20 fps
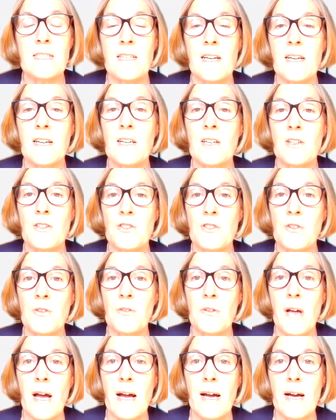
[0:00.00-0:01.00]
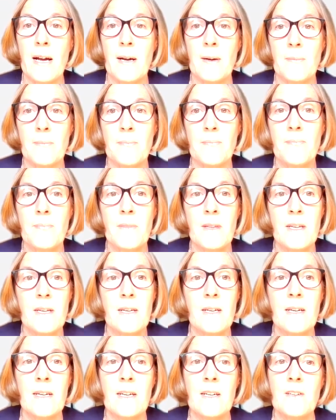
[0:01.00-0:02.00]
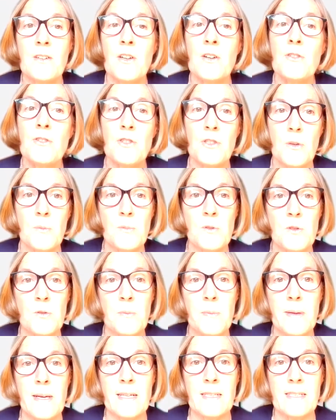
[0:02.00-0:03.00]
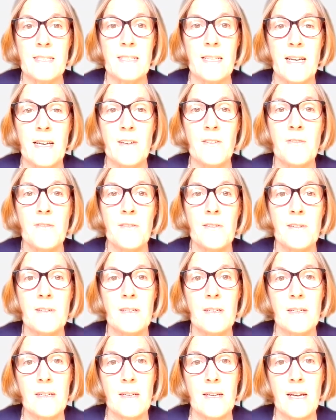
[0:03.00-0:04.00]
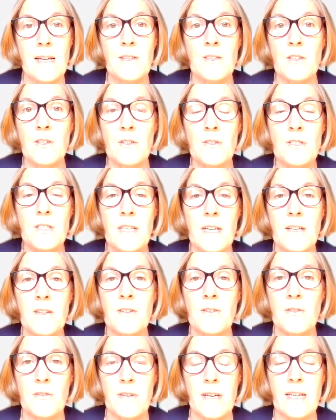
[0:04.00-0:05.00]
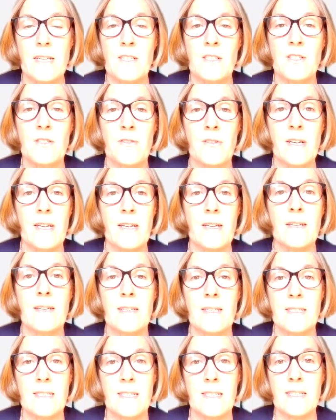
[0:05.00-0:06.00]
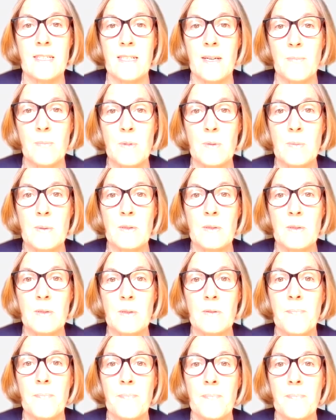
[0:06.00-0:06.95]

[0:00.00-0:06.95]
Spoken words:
and psychological harm. No job should be unsafe, and no death or injury is acceptable.